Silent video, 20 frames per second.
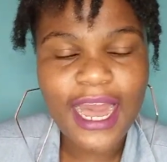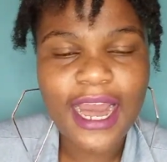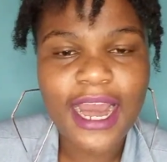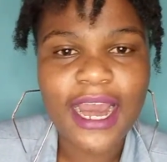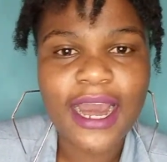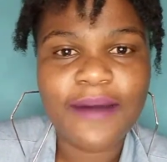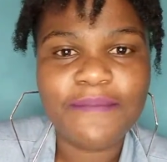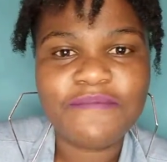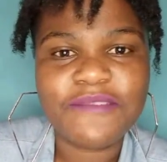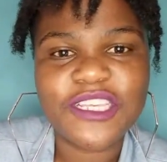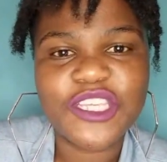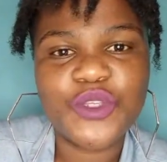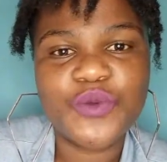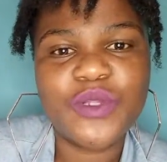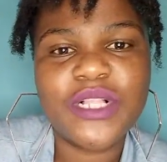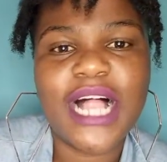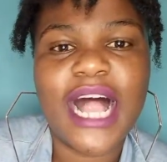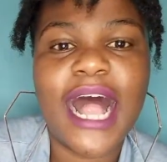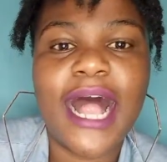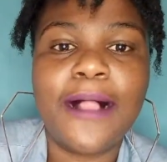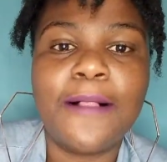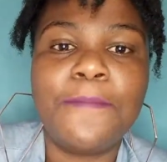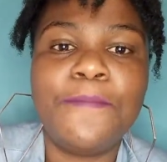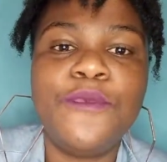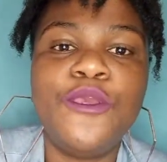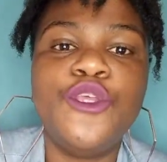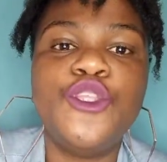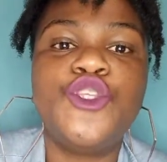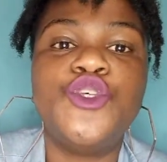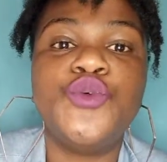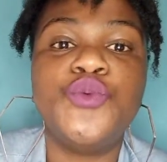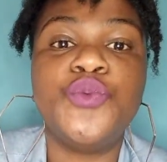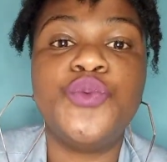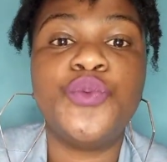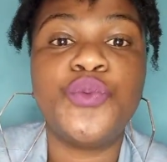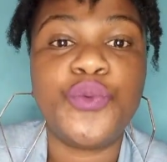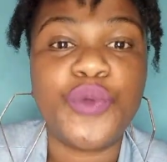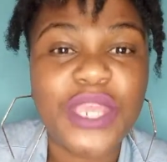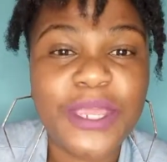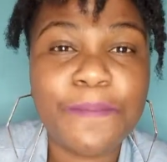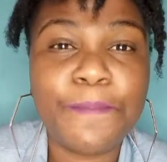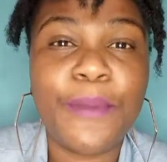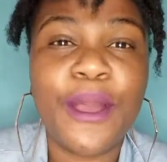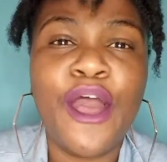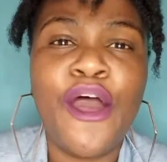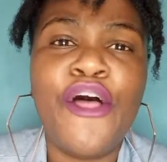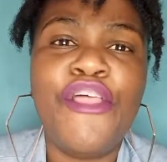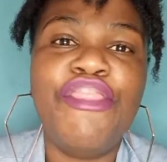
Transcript: Um, this will help you to reap